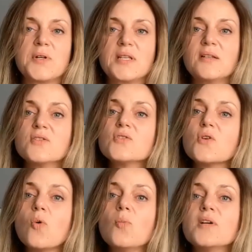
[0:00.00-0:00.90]
I think
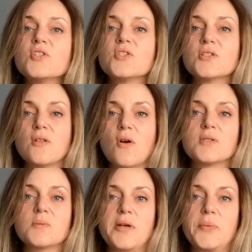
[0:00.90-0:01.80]
so much is
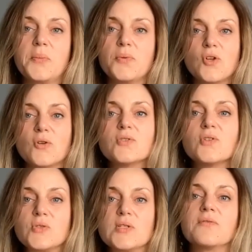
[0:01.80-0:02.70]
lost by people not
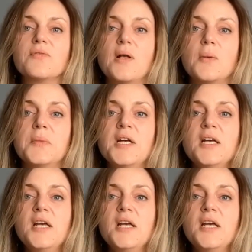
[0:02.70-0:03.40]
using film.